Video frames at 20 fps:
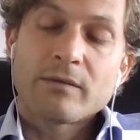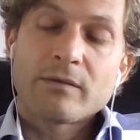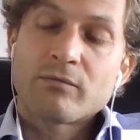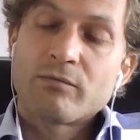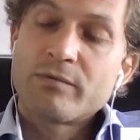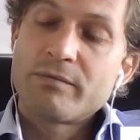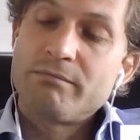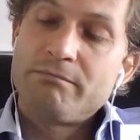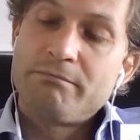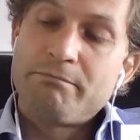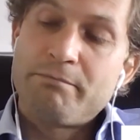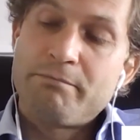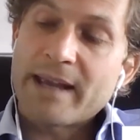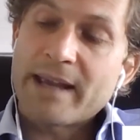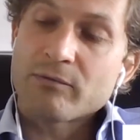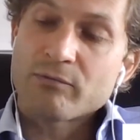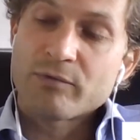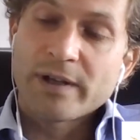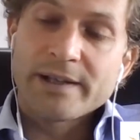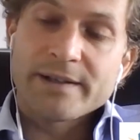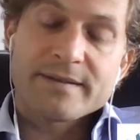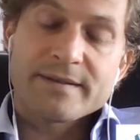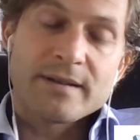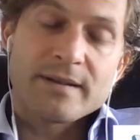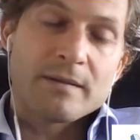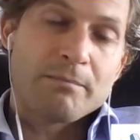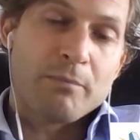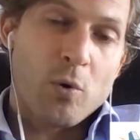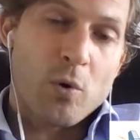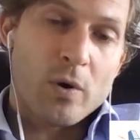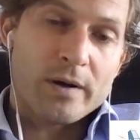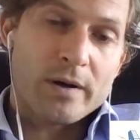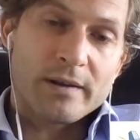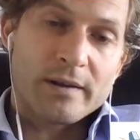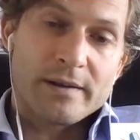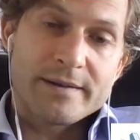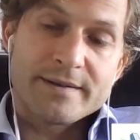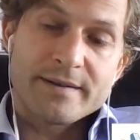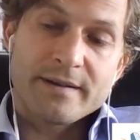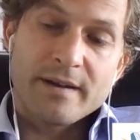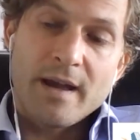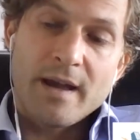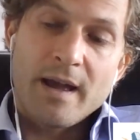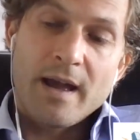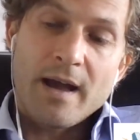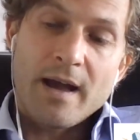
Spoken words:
the big real estate portals,